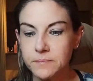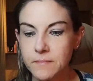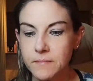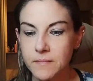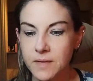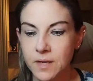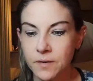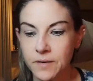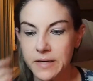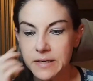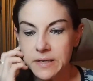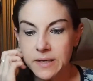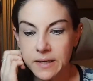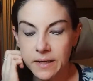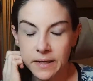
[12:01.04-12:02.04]
All right,
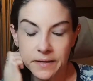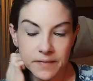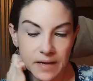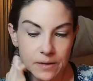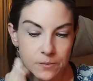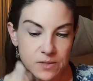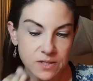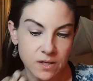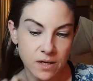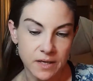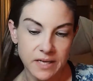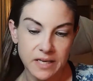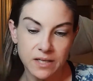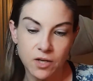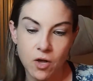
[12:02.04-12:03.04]
that was
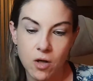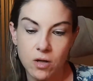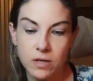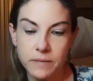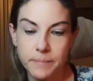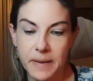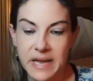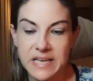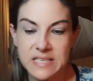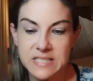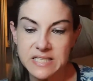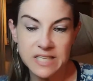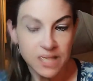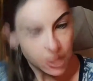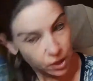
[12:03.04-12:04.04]
again called
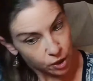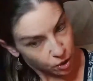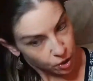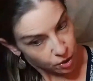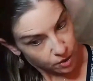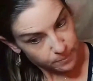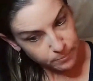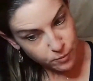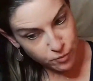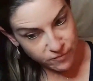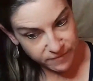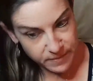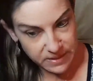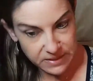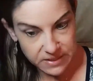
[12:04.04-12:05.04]
pandicular
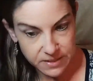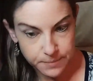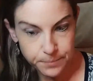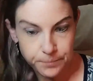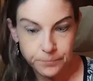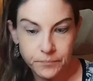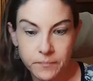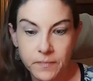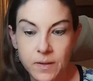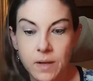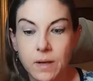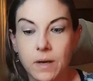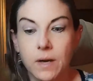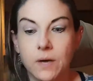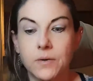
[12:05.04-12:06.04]
movement.
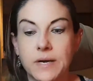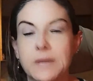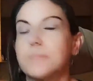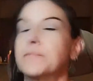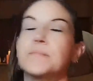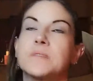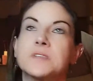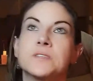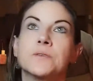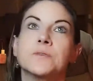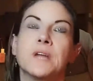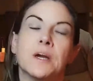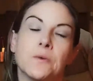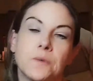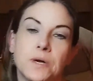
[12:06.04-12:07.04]
Okay, so
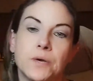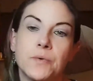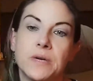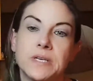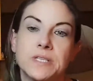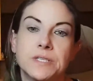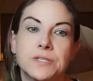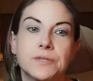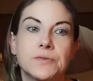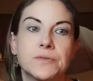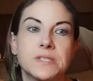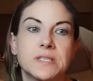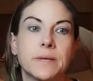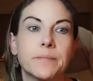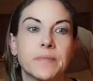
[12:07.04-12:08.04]
now we're going to do
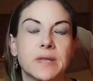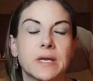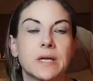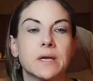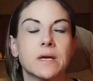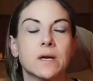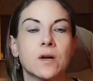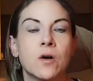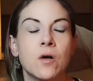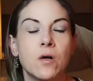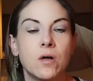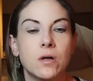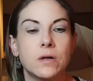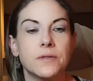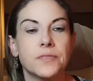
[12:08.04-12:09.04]
something
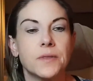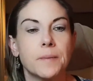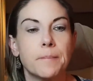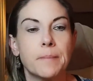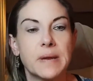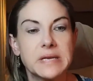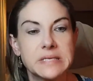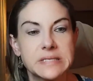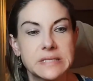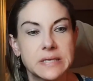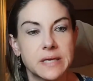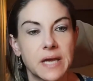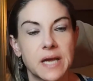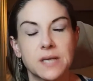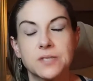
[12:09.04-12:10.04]
called the basic
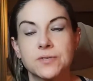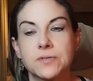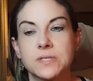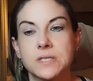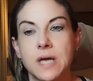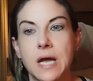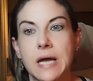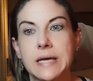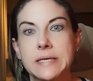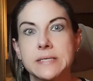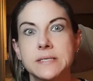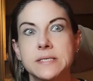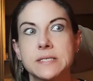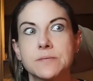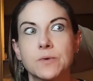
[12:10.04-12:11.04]

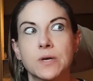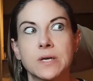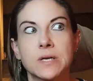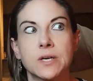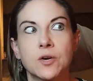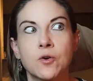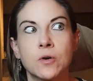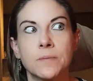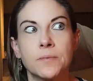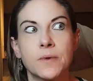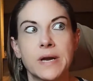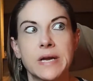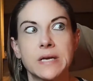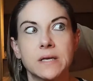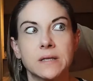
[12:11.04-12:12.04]
exercise. We're going to
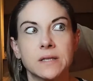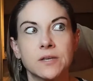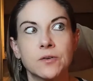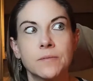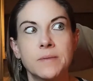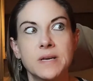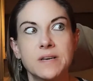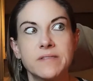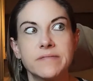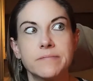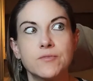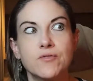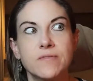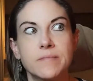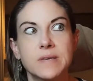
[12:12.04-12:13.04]
incorporate a little bit of
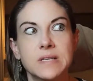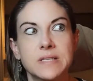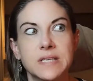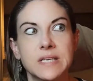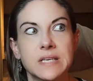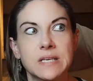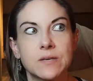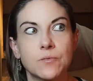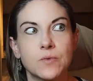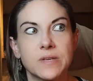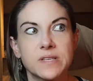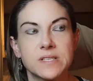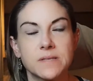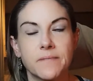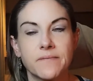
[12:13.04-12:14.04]
movement in with
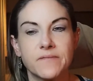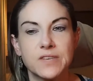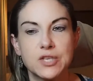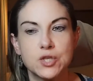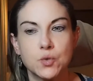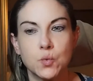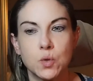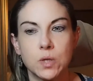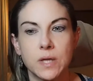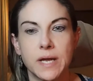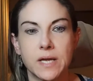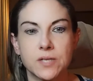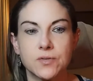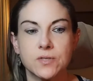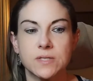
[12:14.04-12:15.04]
some visual
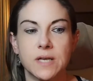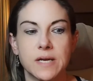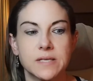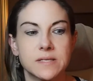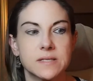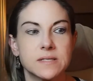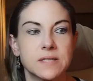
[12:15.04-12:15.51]
exercises.